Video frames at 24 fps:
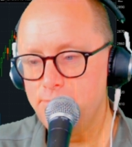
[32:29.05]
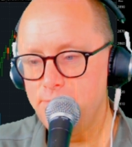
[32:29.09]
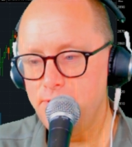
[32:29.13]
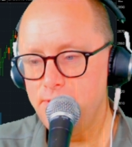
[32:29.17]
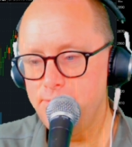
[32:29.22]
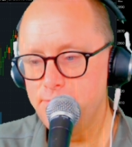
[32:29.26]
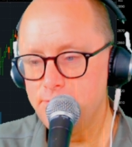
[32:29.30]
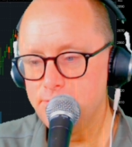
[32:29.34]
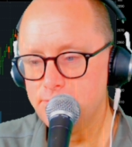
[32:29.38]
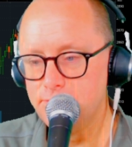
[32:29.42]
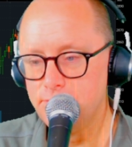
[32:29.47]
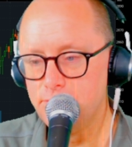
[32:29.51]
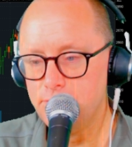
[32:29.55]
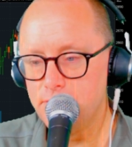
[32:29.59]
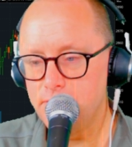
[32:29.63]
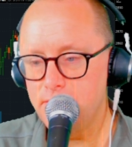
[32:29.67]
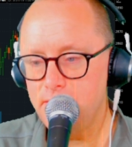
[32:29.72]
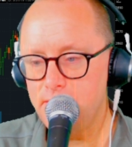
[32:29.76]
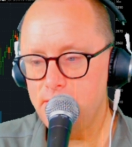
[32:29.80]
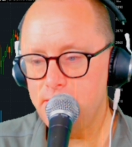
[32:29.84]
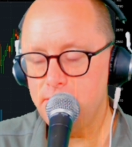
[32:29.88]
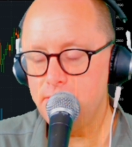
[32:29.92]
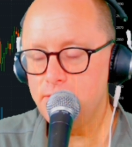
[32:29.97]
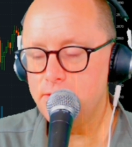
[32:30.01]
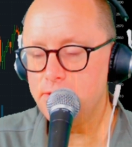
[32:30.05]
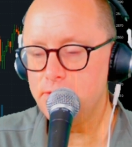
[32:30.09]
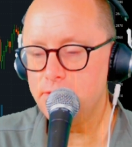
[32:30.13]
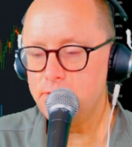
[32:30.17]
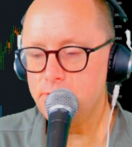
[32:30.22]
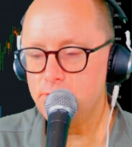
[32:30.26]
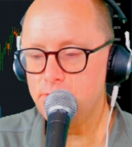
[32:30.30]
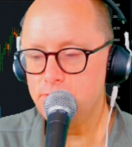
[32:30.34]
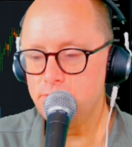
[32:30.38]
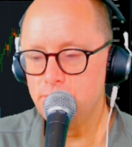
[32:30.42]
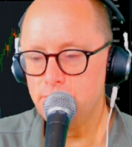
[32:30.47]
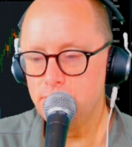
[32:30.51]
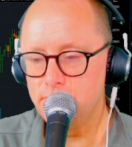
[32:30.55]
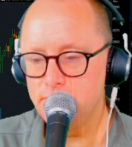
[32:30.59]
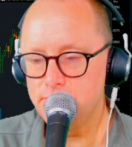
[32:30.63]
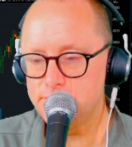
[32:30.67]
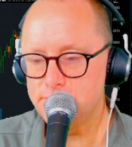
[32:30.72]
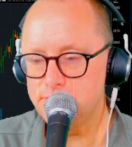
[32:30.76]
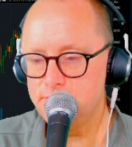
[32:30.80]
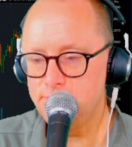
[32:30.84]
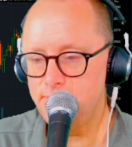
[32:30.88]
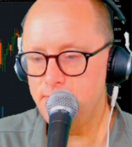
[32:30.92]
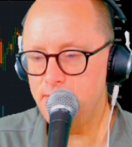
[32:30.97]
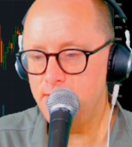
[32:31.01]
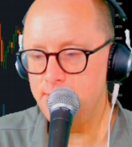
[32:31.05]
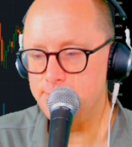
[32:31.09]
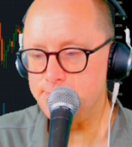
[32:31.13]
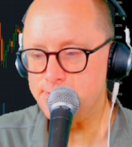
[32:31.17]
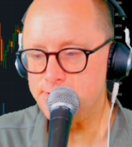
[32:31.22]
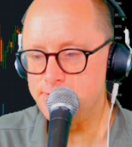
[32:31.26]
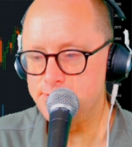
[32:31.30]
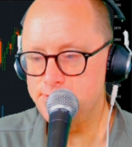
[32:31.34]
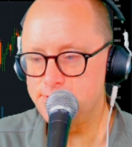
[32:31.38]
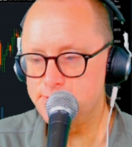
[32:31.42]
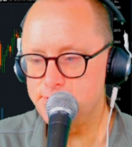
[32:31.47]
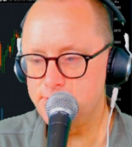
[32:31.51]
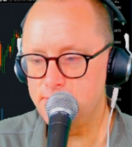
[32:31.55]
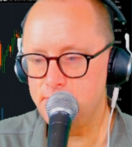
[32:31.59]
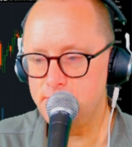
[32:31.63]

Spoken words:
maybe look at some options,